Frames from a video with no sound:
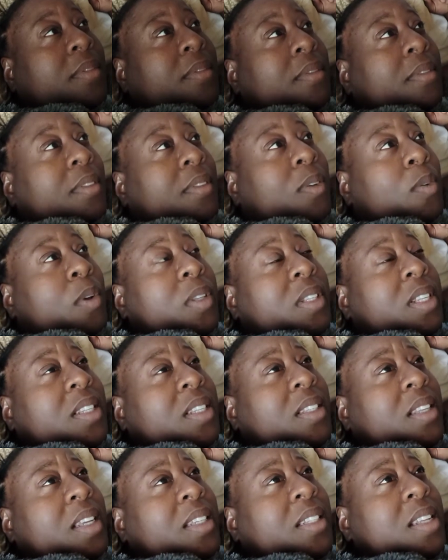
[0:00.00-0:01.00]
Was it
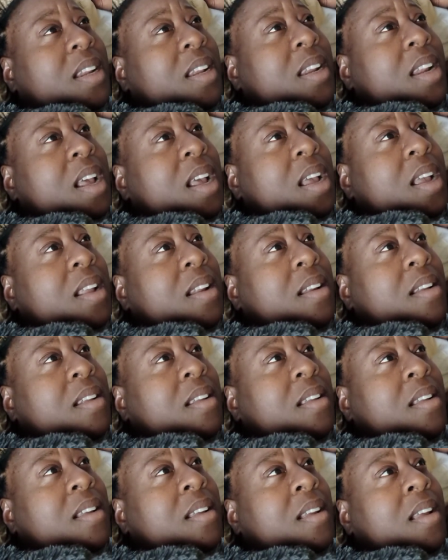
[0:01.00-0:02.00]
$6.99?
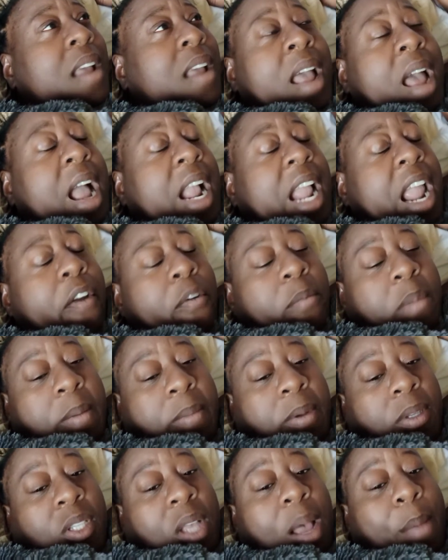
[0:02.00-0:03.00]
I can't remember.
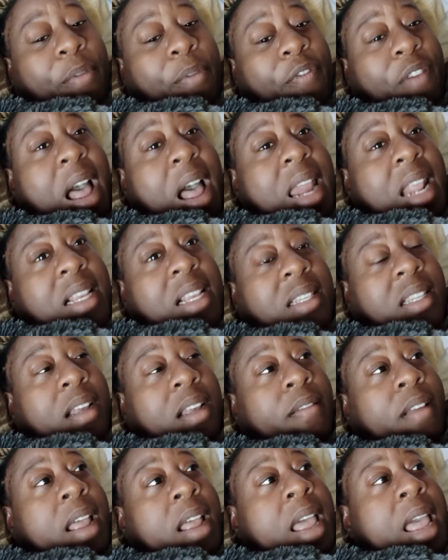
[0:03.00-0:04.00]
So I'm finding stuff.
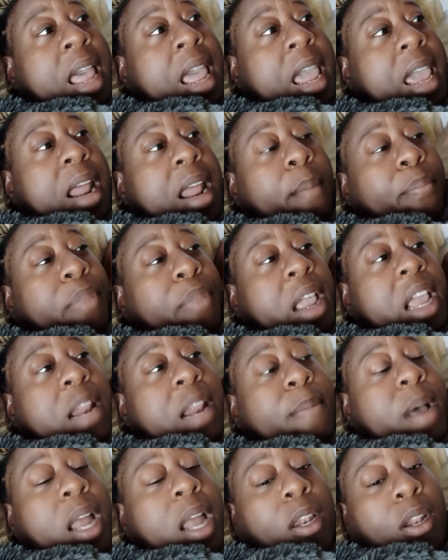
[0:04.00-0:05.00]
And I'm thinking
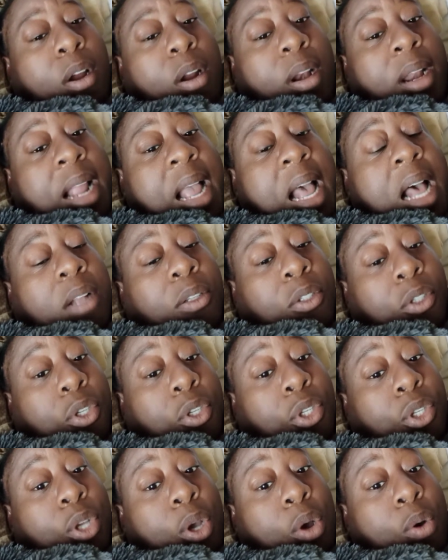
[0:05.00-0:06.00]
about learning how to
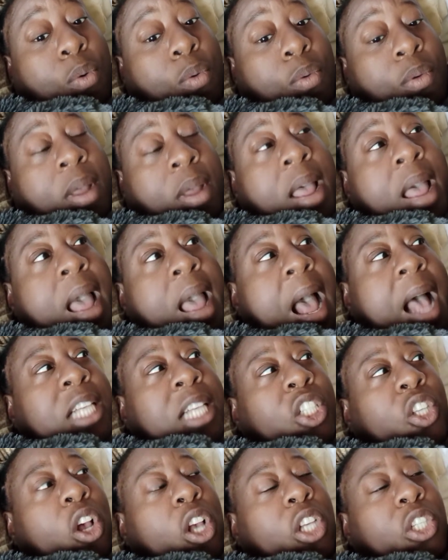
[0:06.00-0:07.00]
sew. I
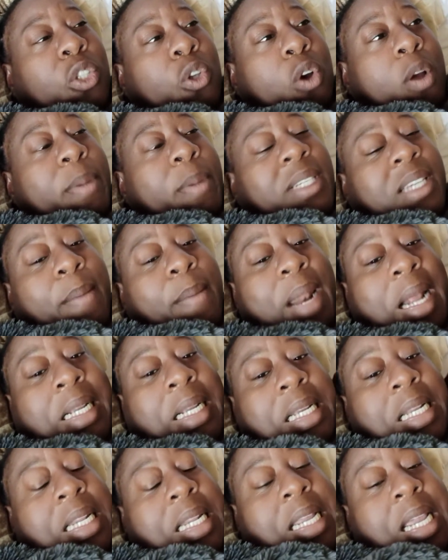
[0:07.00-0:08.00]
saw a sewing machine, but I
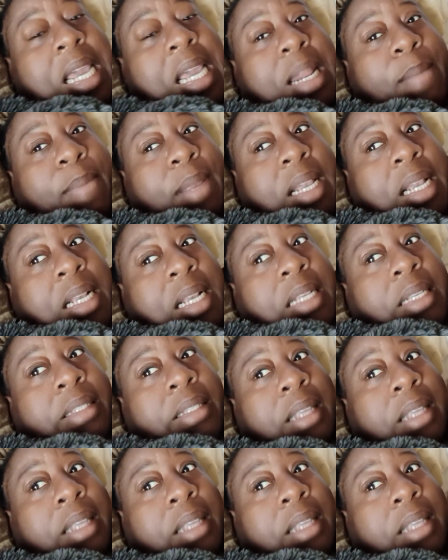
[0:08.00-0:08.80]
couldn't get it because